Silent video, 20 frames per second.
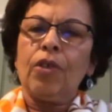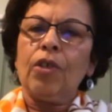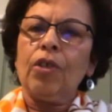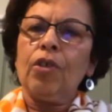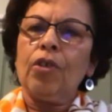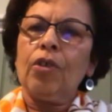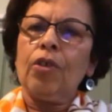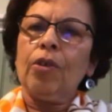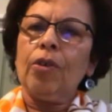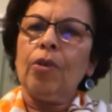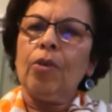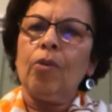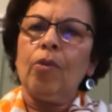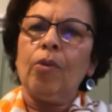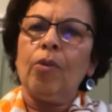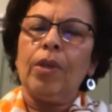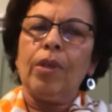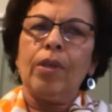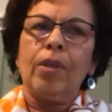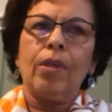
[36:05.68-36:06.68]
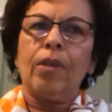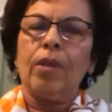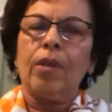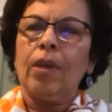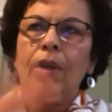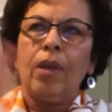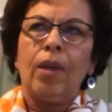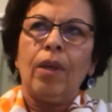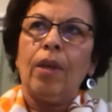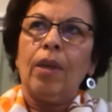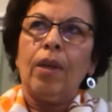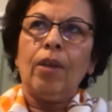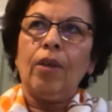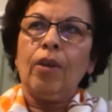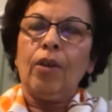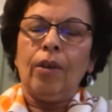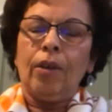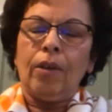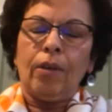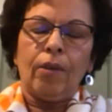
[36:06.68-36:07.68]
sister, who is,
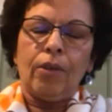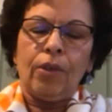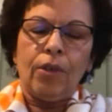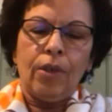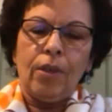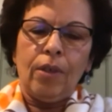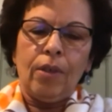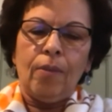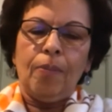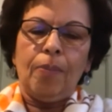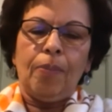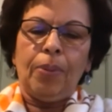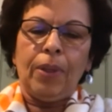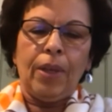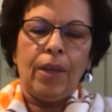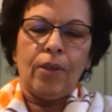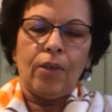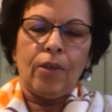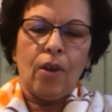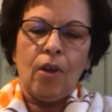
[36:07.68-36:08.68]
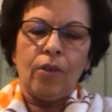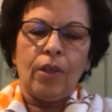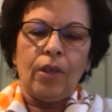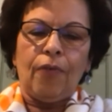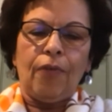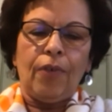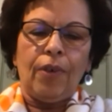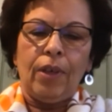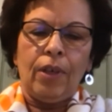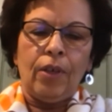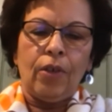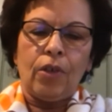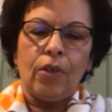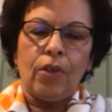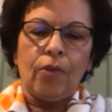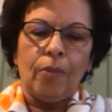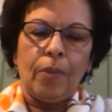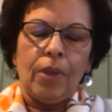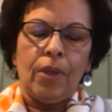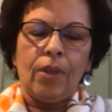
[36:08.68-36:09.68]
and she plays all different
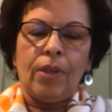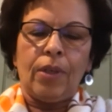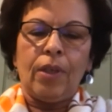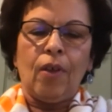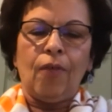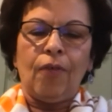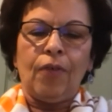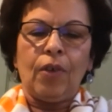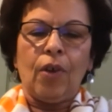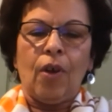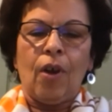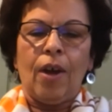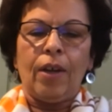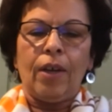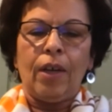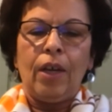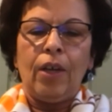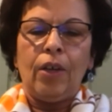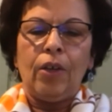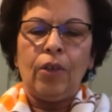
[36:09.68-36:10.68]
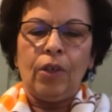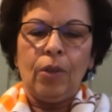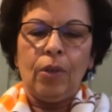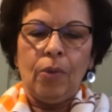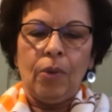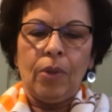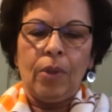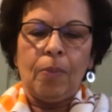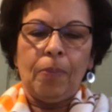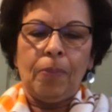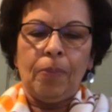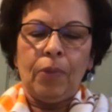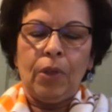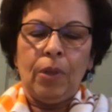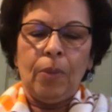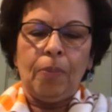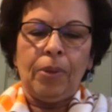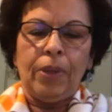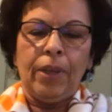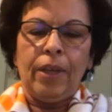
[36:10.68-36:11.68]
instruments, self-taught. She
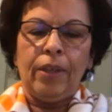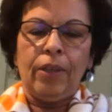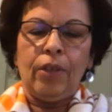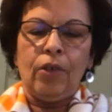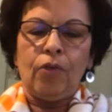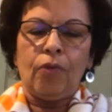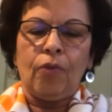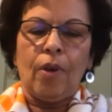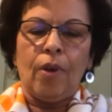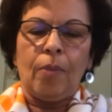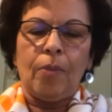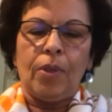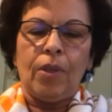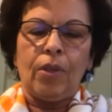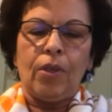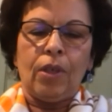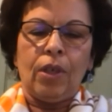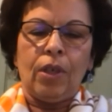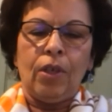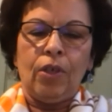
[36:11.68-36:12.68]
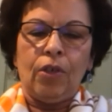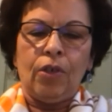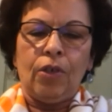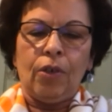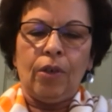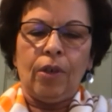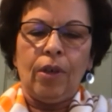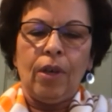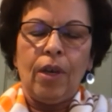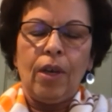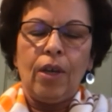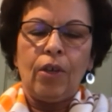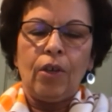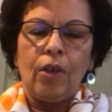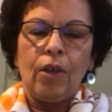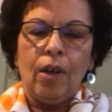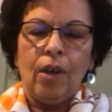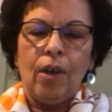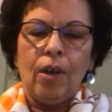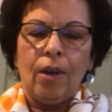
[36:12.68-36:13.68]
played the drums. His teacher
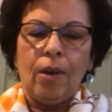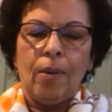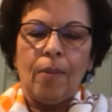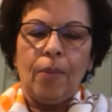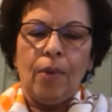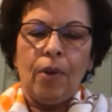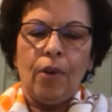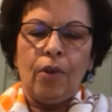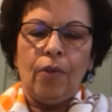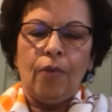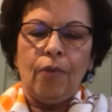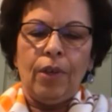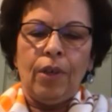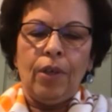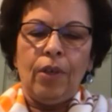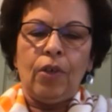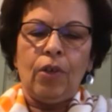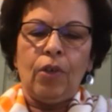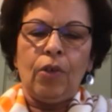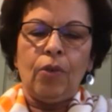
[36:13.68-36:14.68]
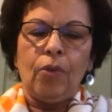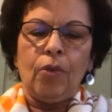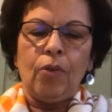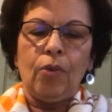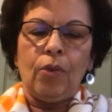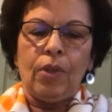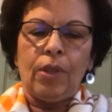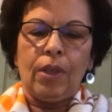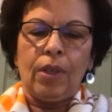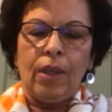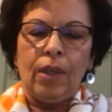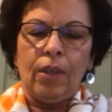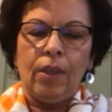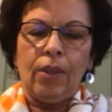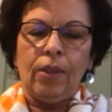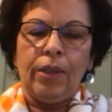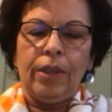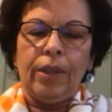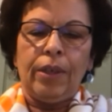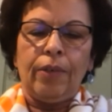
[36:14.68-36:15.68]
agreed to sing
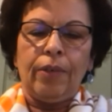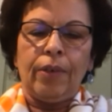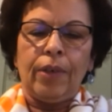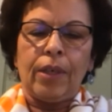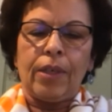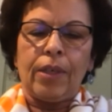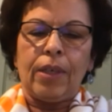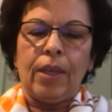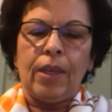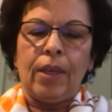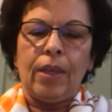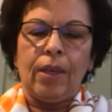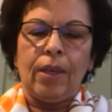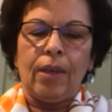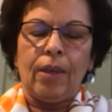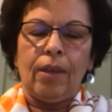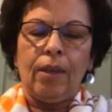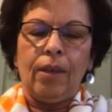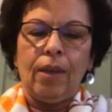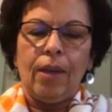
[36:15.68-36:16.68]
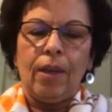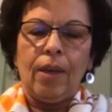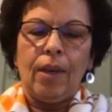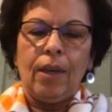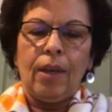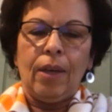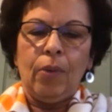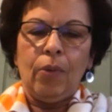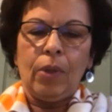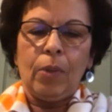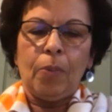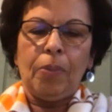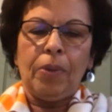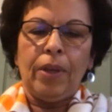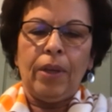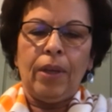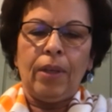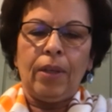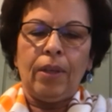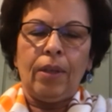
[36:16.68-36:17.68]
the lyrics, and he was
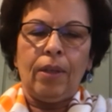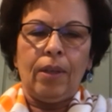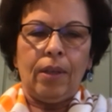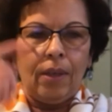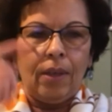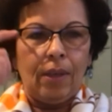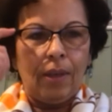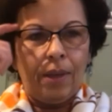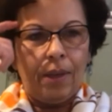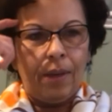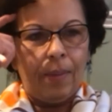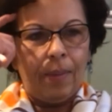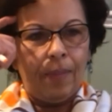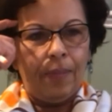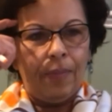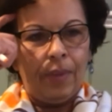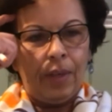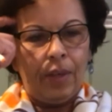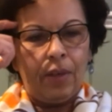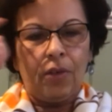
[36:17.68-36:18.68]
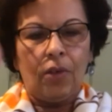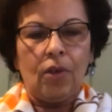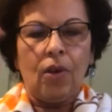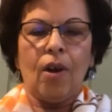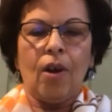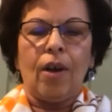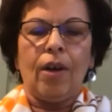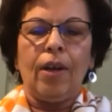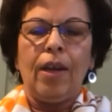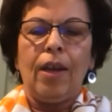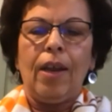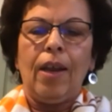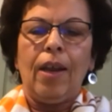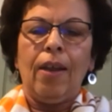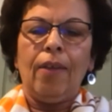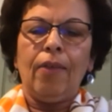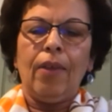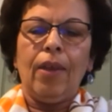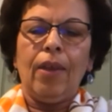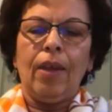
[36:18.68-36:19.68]
playing the guitar.
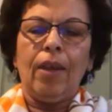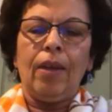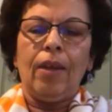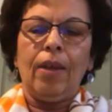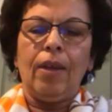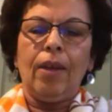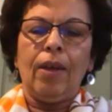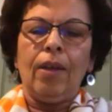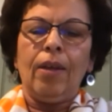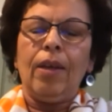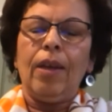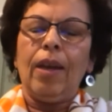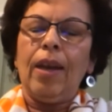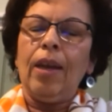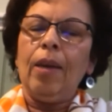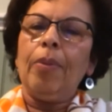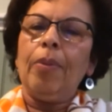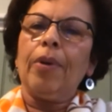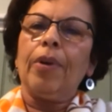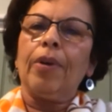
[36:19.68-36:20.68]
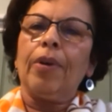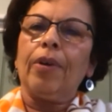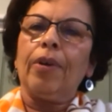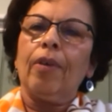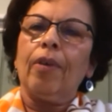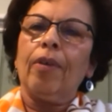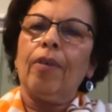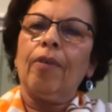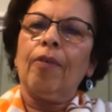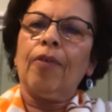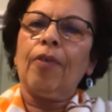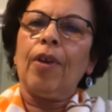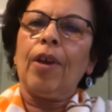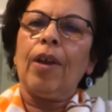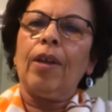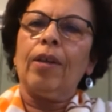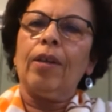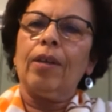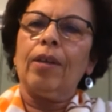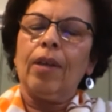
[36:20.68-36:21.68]
And then a neighbor
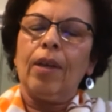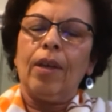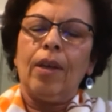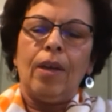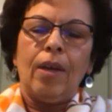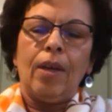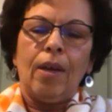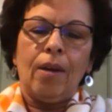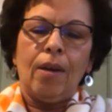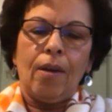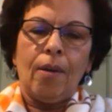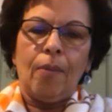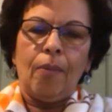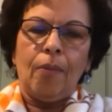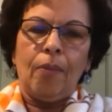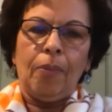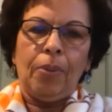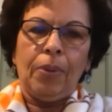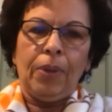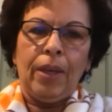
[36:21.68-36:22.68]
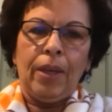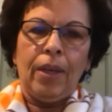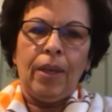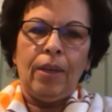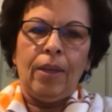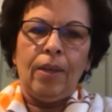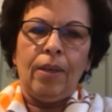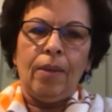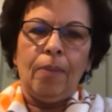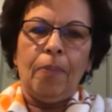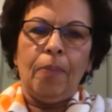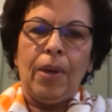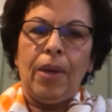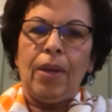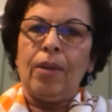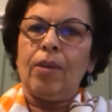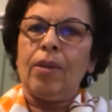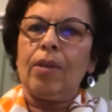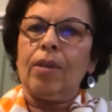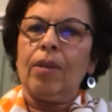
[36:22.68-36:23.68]
friend played
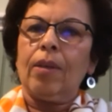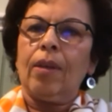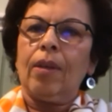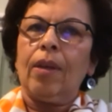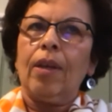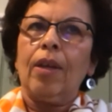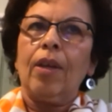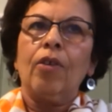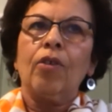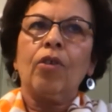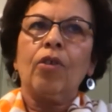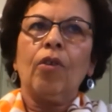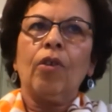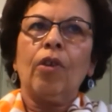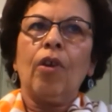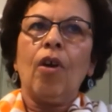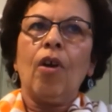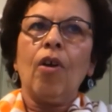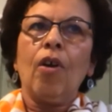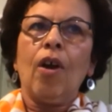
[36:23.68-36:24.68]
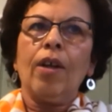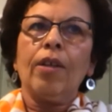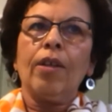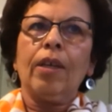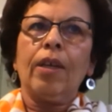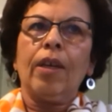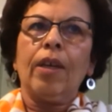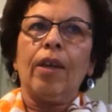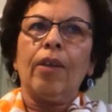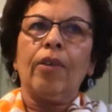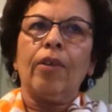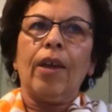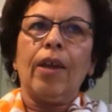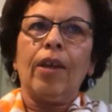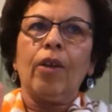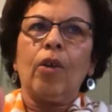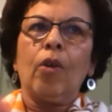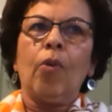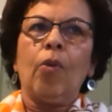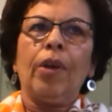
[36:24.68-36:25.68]
bass. So they all got together,
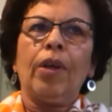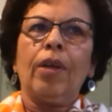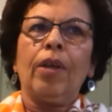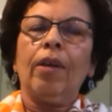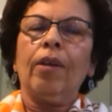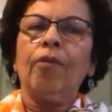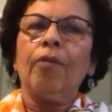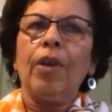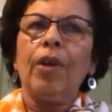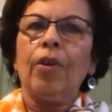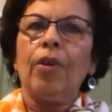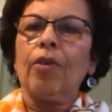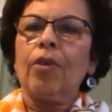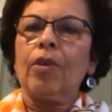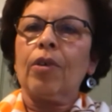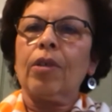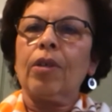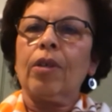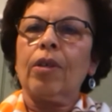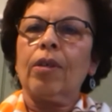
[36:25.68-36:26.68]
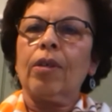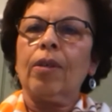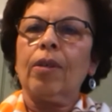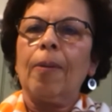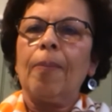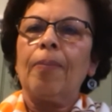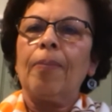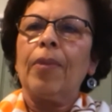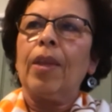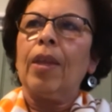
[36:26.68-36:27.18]
had a quick rehearsal,